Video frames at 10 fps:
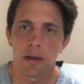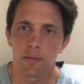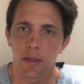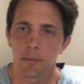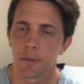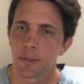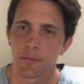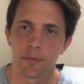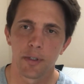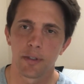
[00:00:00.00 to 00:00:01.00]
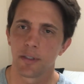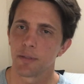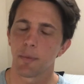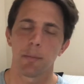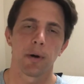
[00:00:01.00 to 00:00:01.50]
I've got a bunch of
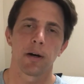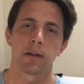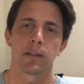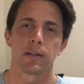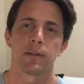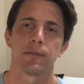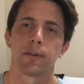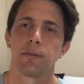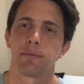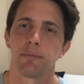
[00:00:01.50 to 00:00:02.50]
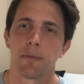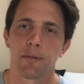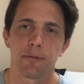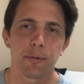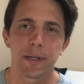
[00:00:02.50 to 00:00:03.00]
feelings in my body that
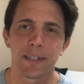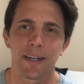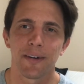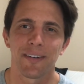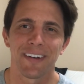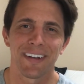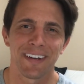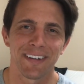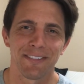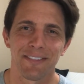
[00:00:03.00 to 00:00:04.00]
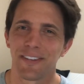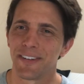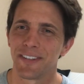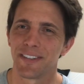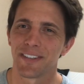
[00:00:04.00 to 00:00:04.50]
have freaked out. I have
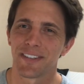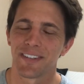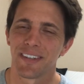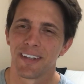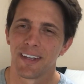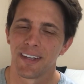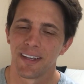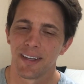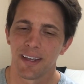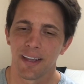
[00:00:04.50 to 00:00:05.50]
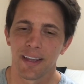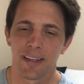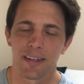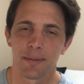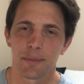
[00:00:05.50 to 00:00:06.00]
feelings,
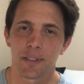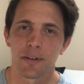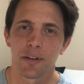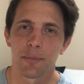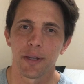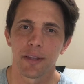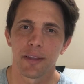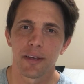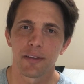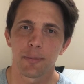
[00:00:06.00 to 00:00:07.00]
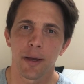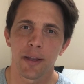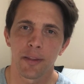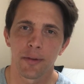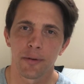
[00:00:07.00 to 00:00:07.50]
and I'm still committed that in
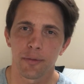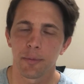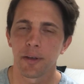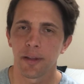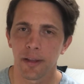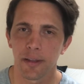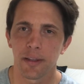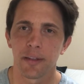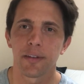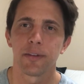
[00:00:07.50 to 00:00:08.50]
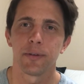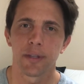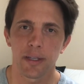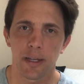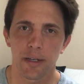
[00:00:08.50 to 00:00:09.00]
spite of those, I'm going to continue
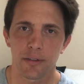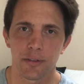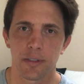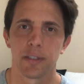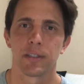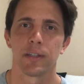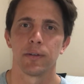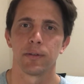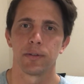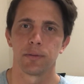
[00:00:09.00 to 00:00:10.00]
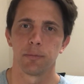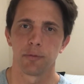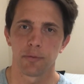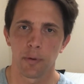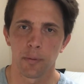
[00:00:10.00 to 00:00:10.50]
to take actions, continue to
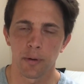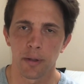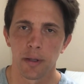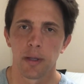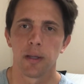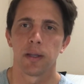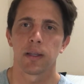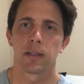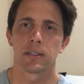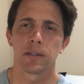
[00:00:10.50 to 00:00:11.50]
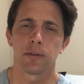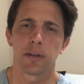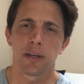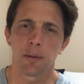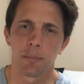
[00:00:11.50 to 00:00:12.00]
move forward, continue
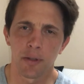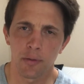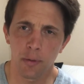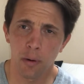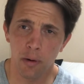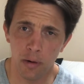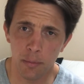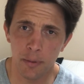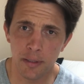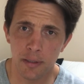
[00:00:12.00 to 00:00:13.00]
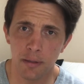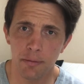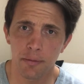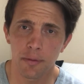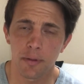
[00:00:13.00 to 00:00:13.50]
to not be so hard on myself